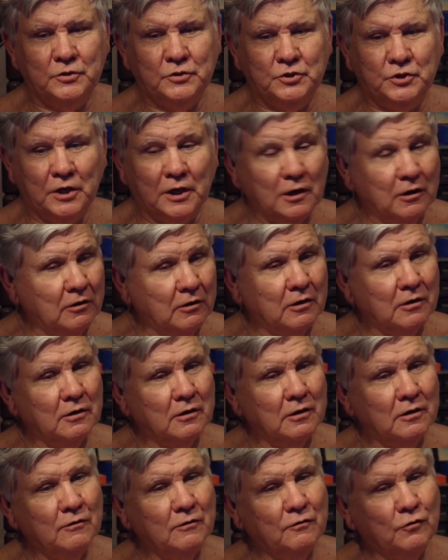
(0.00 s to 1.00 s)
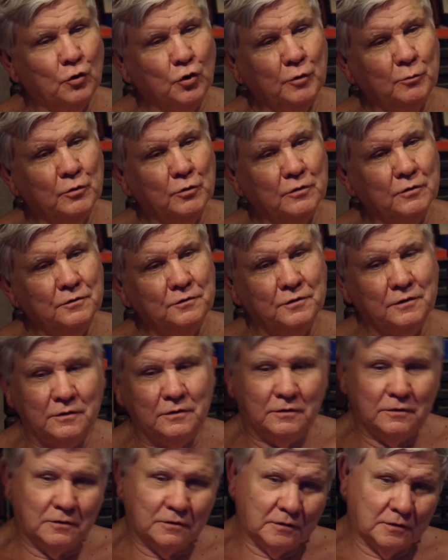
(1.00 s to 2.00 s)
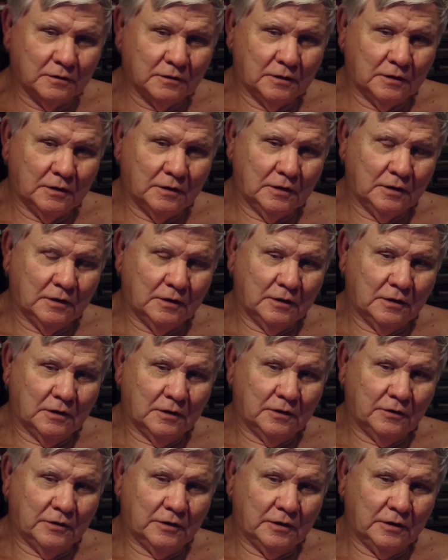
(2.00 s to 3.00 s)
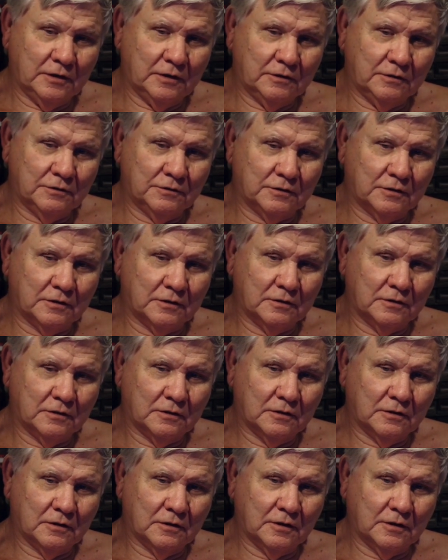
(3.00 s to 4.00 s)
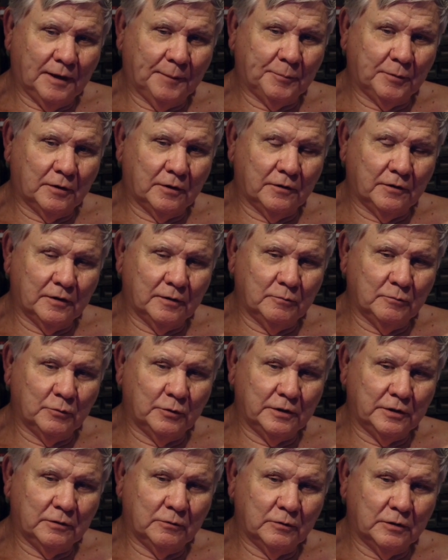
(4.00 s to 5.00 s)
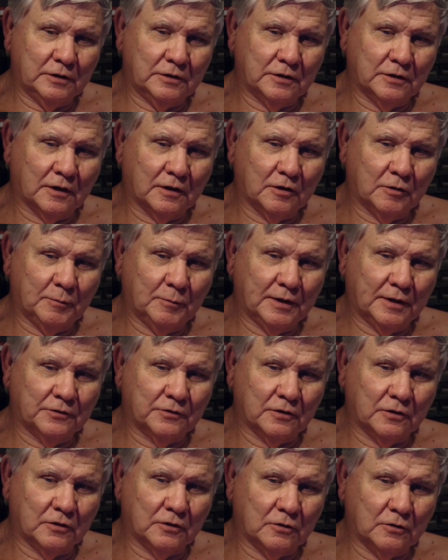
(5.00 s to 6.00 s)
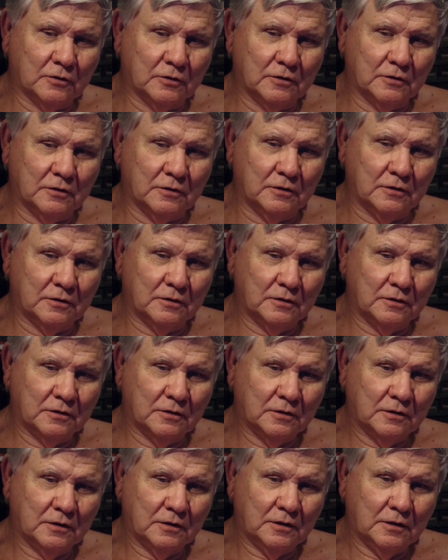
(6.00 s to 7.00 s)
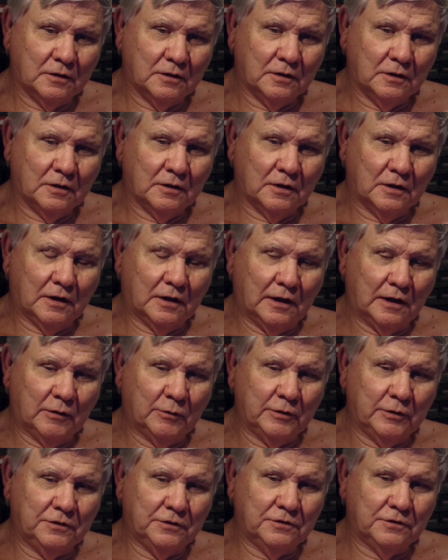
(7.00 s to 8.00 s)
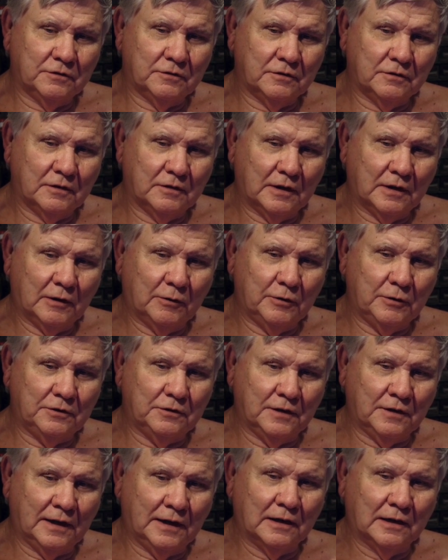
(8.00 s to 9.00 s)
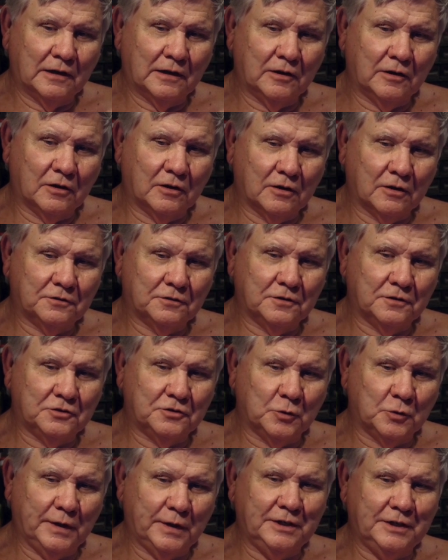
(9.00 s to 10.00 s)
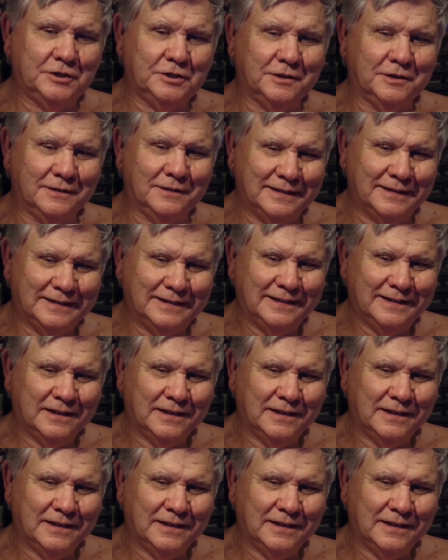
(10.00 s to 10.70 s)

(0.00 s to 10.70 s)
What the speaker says: Share our foibles and things, and a couple of them we talk about the Lord and how he's handling our situation.